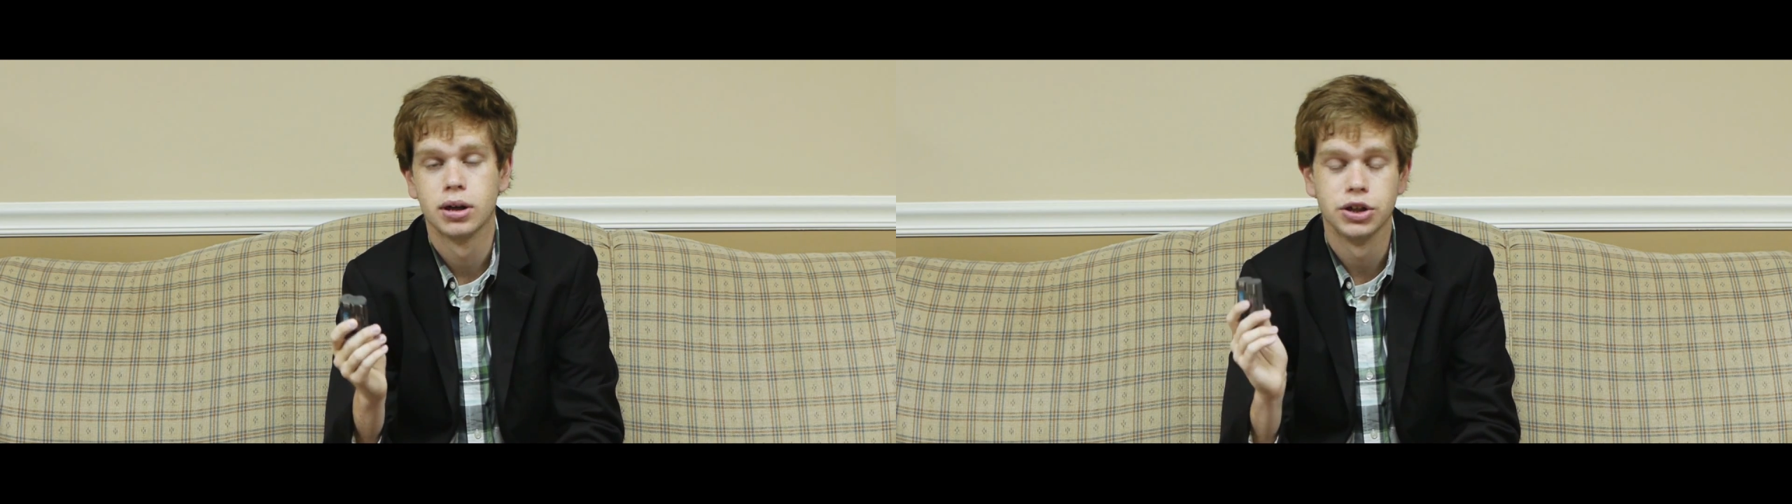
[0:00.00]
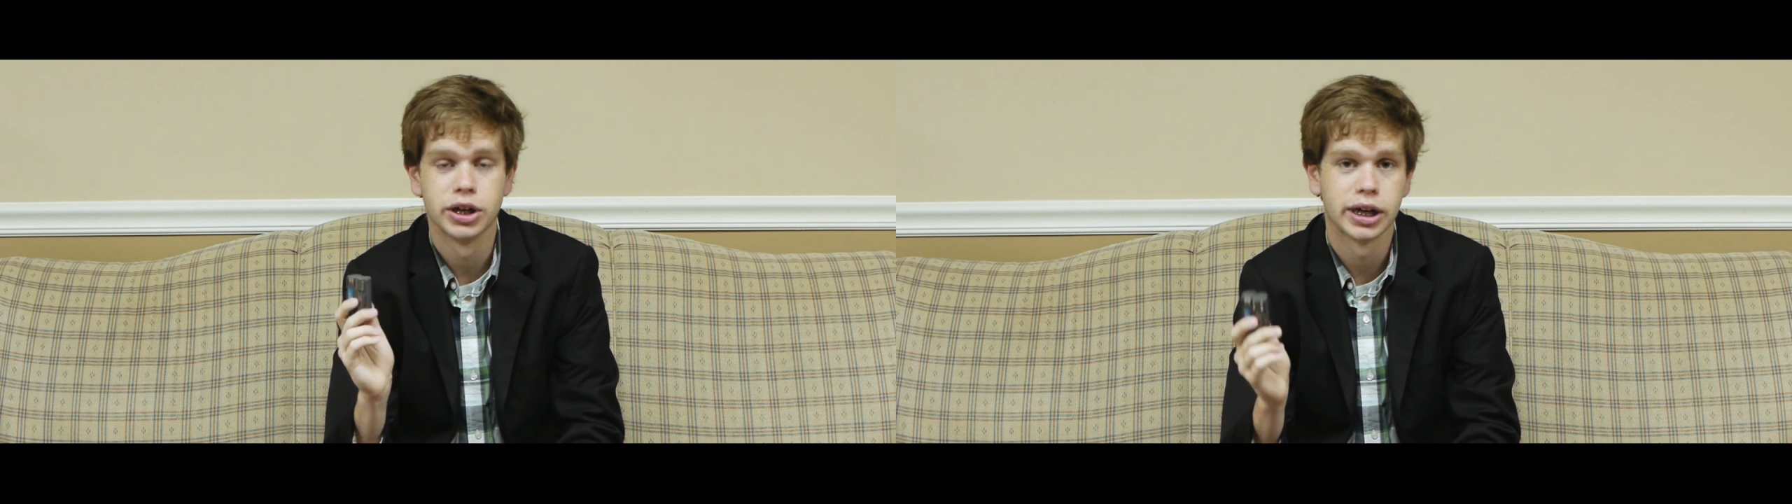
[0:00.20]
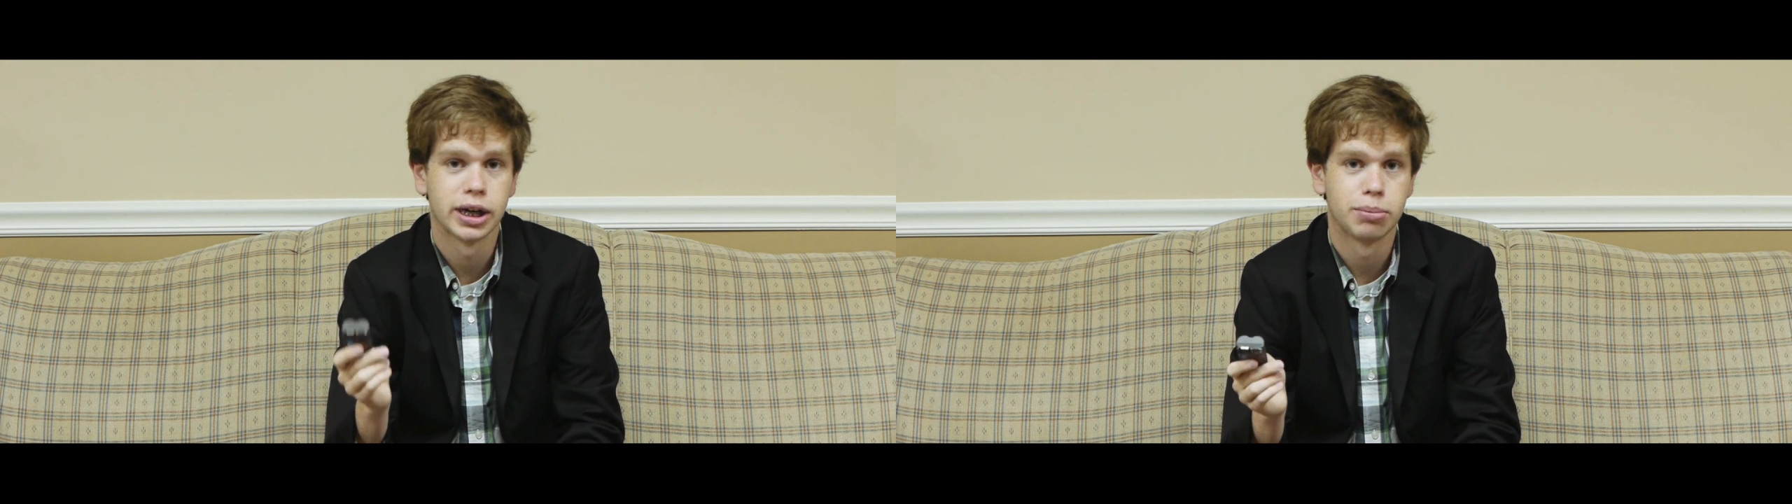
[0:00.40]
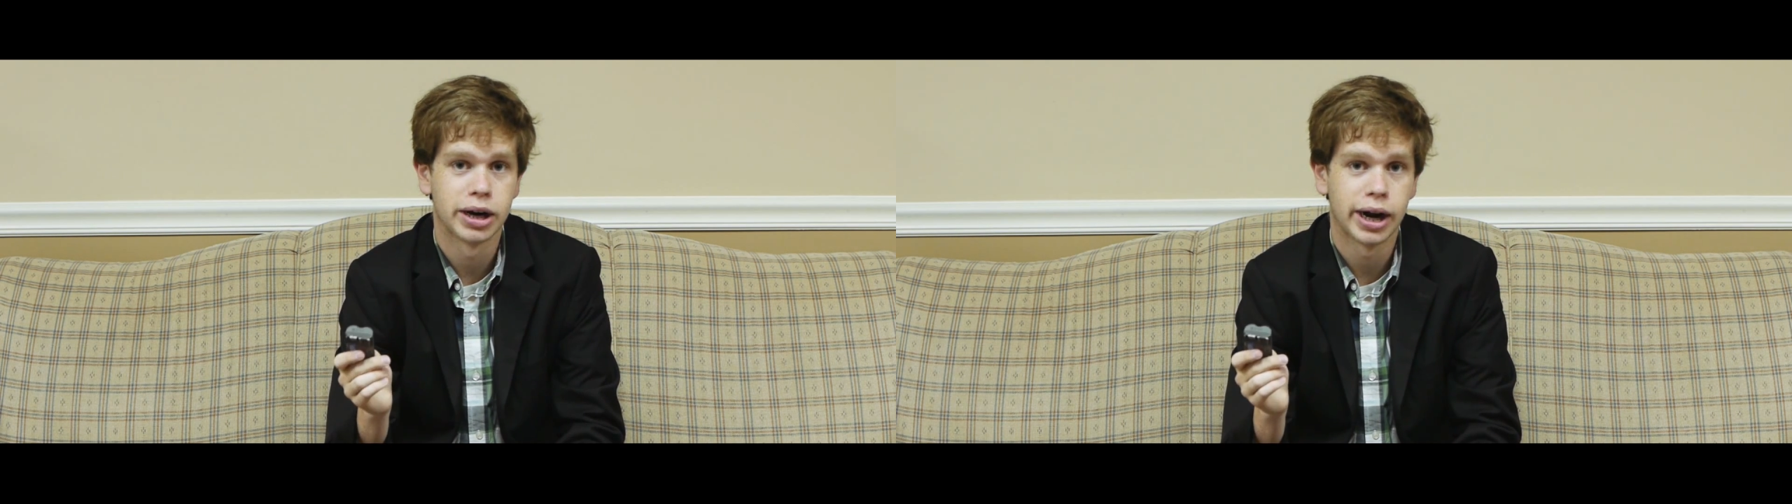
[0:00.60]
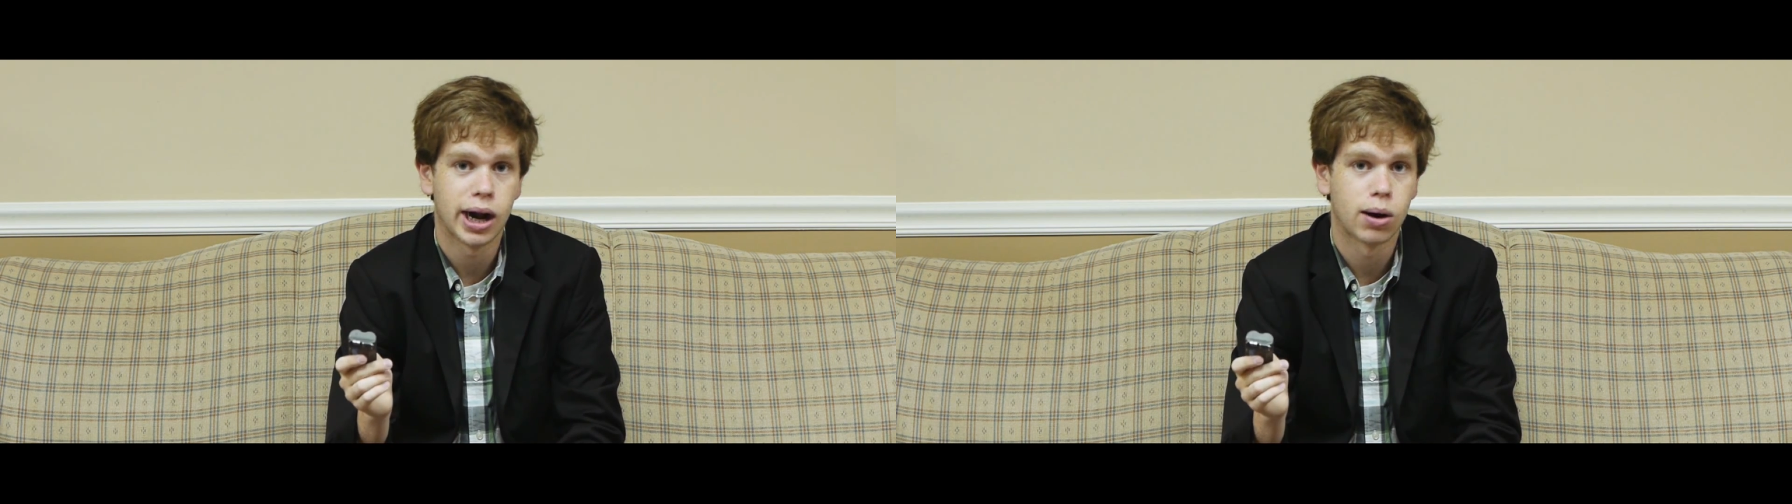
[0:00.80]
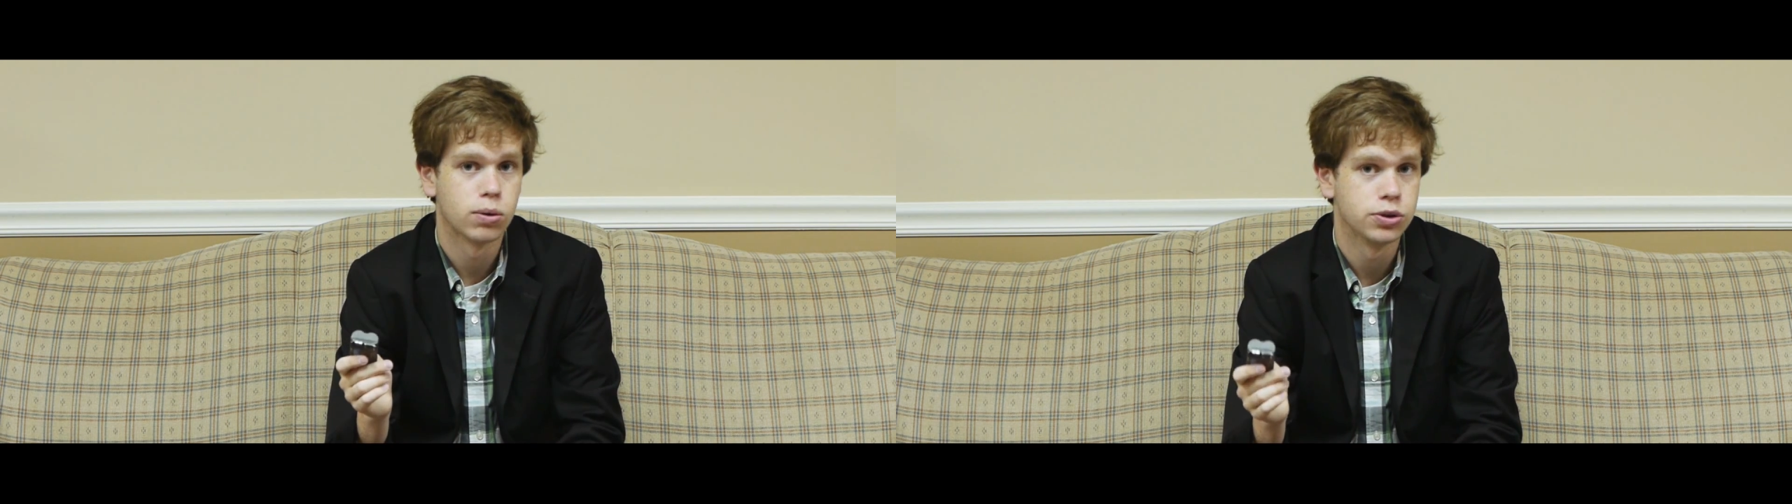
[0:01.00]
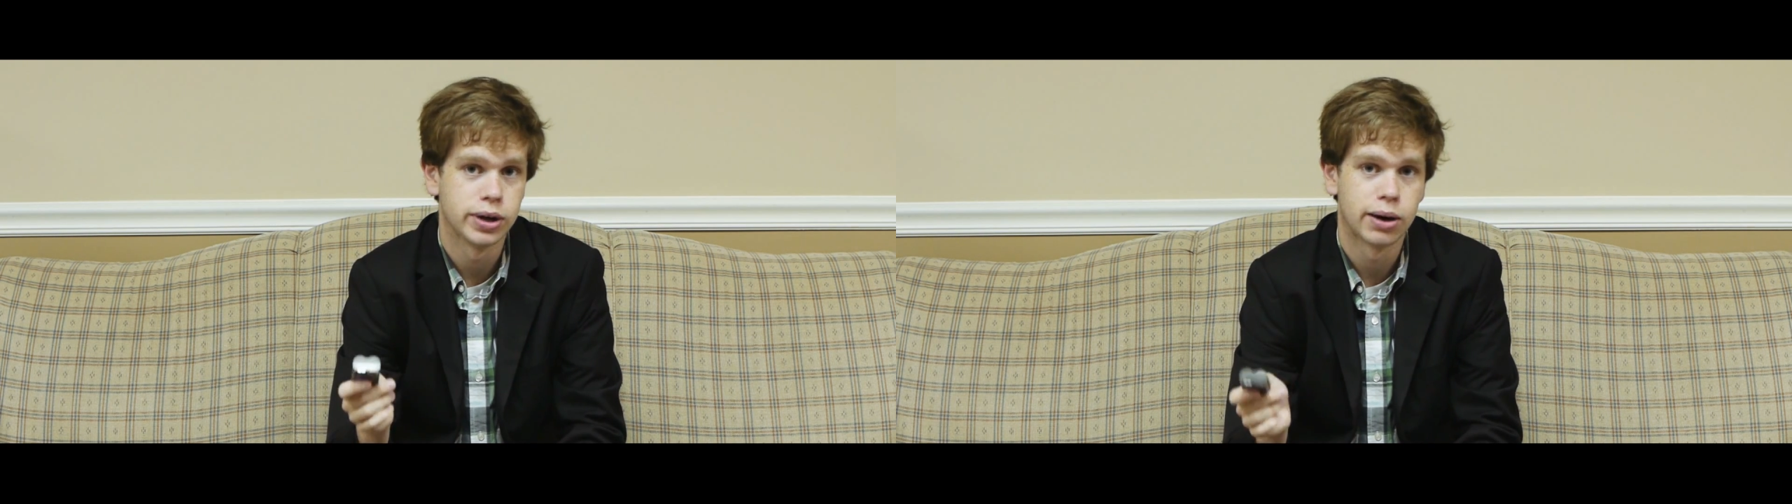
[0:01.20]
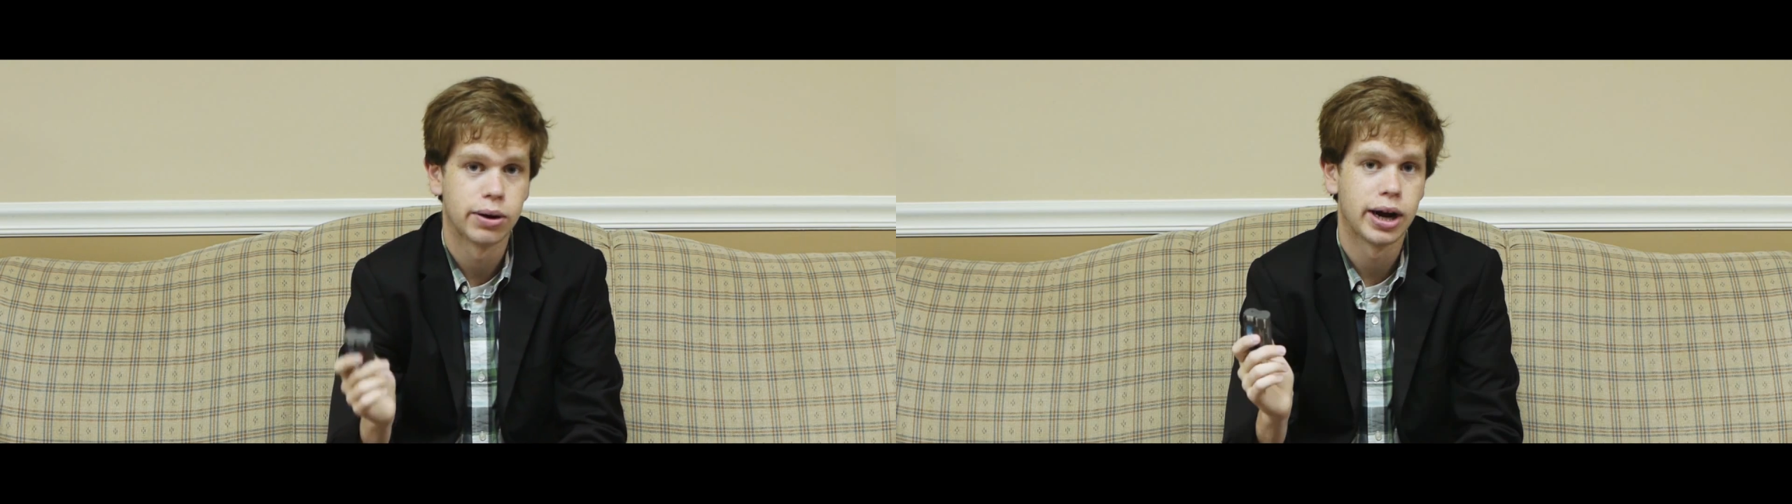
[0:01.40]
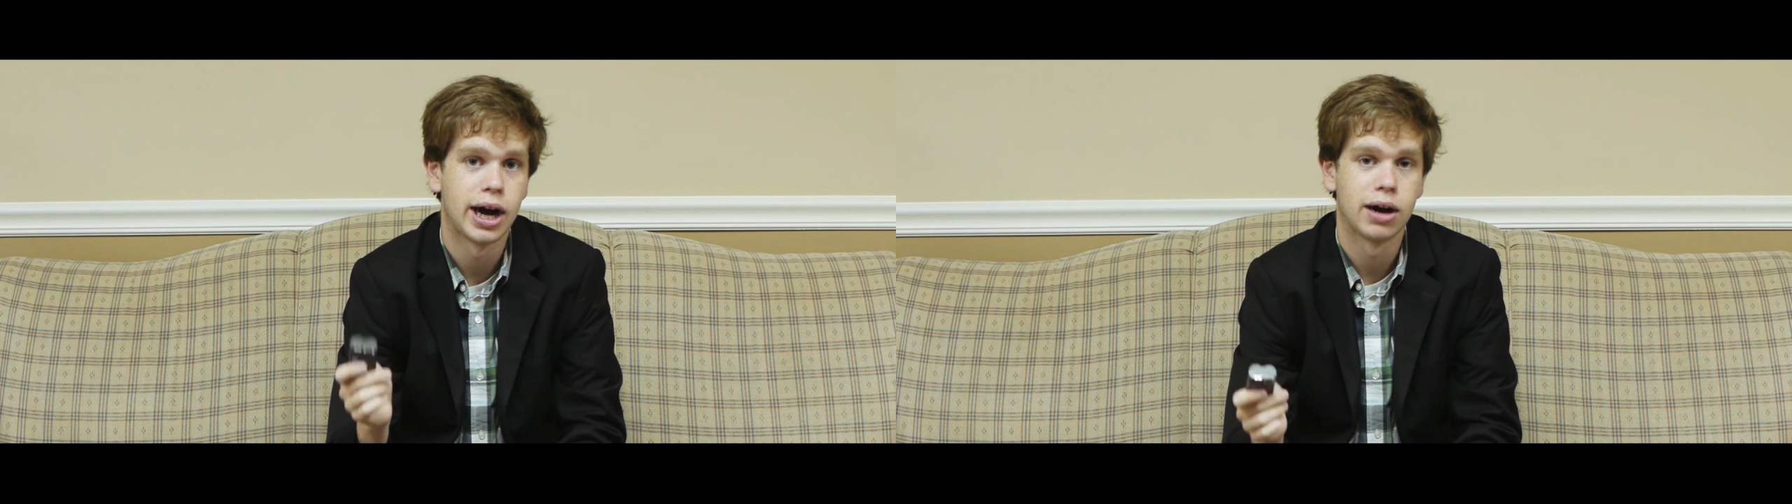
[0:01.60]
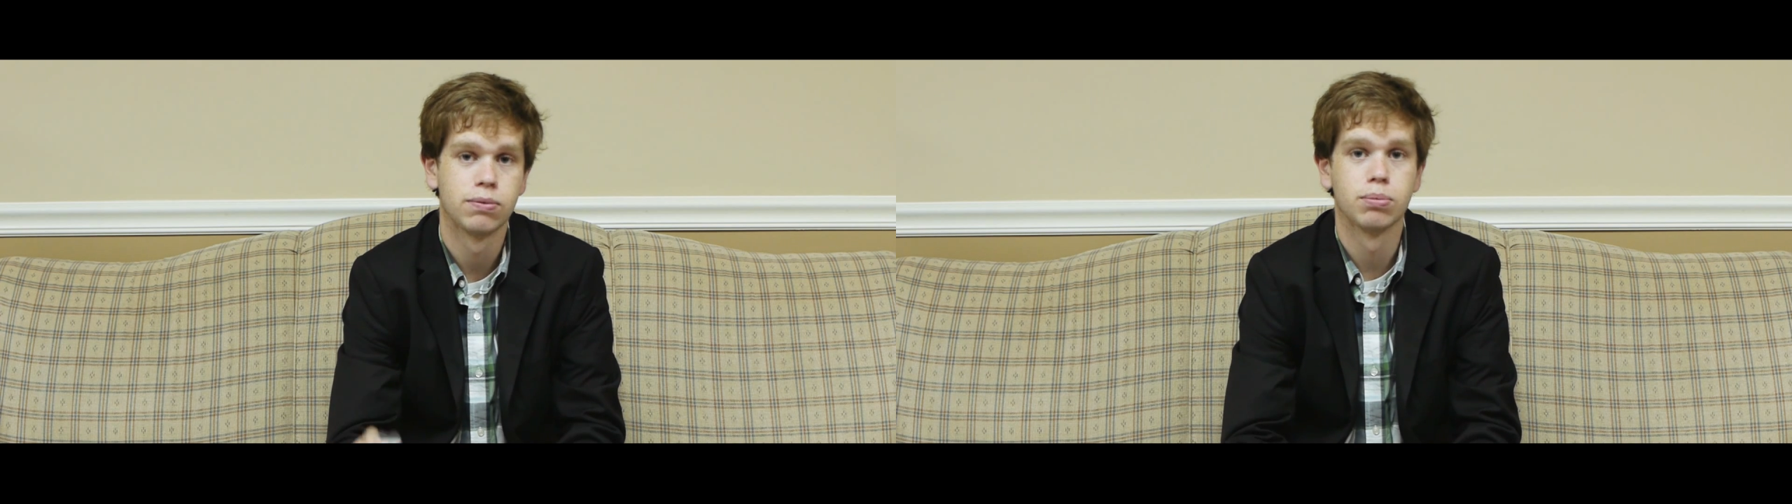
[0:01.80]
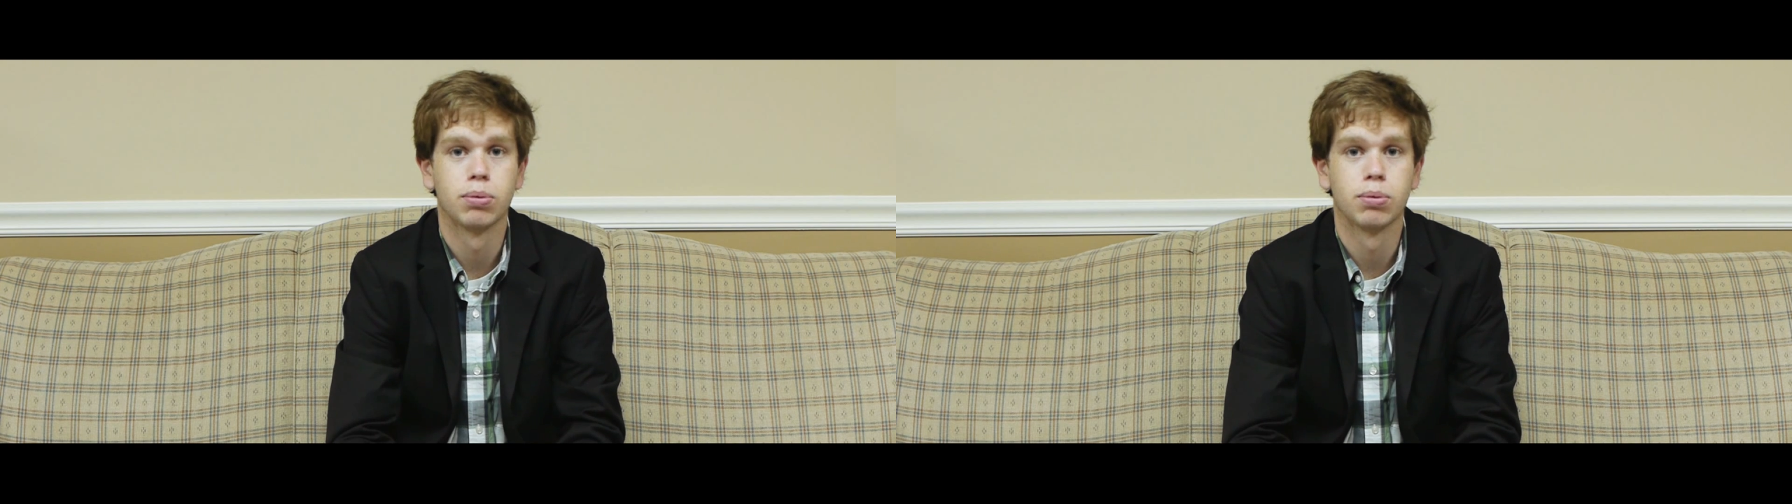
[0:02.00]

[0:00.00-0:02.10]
You're going to get about an hour to an hour and a half